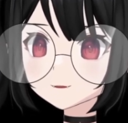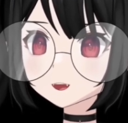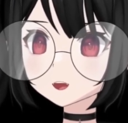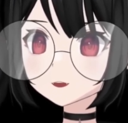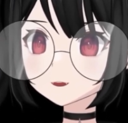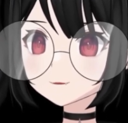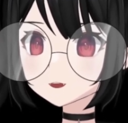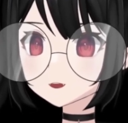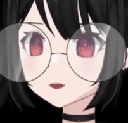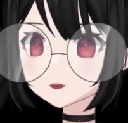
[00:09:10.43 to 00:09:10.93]
and
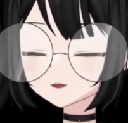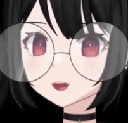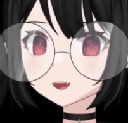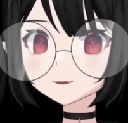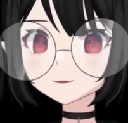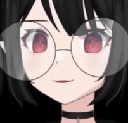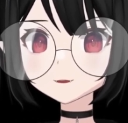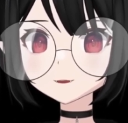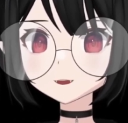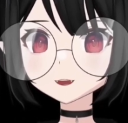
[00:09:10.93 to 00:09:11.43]
then tries to
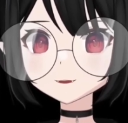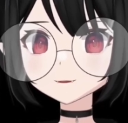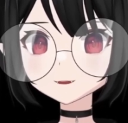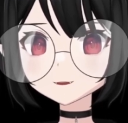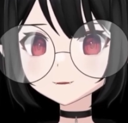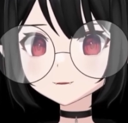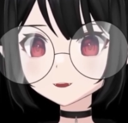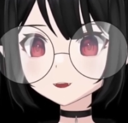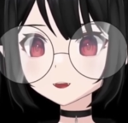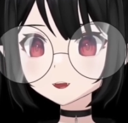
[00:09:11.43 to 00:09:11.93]
make this
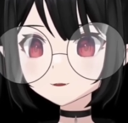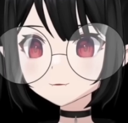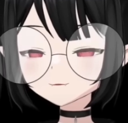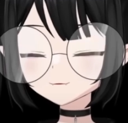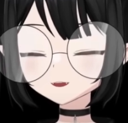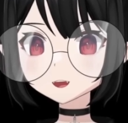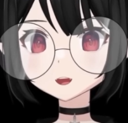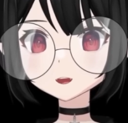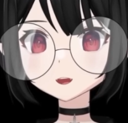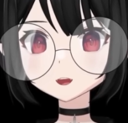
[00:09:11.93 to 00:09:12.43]
very...